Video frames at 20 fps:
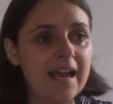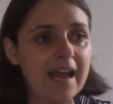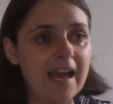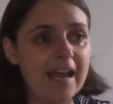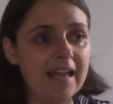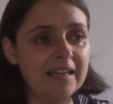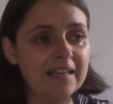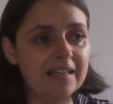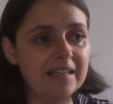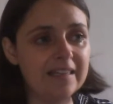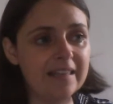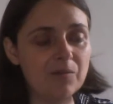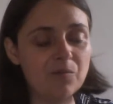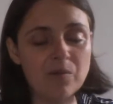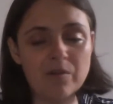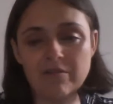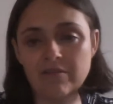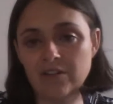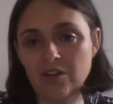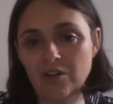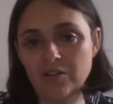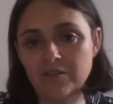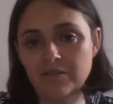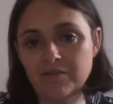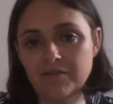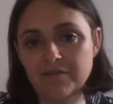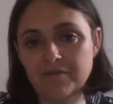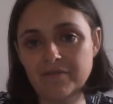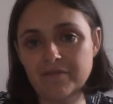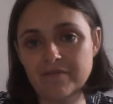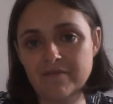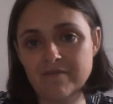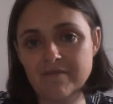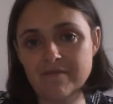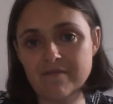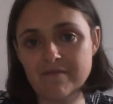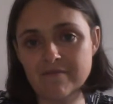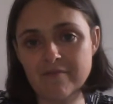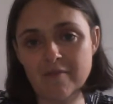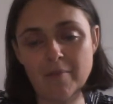And there were a lot of
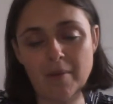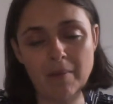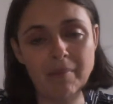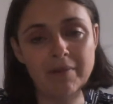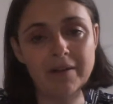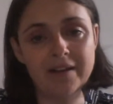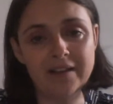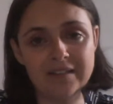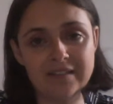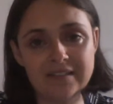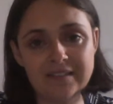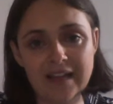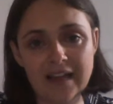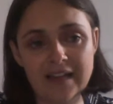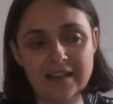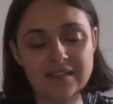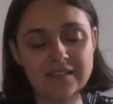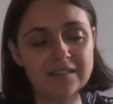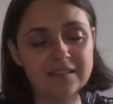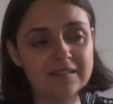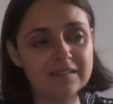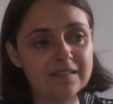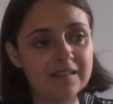Republicans that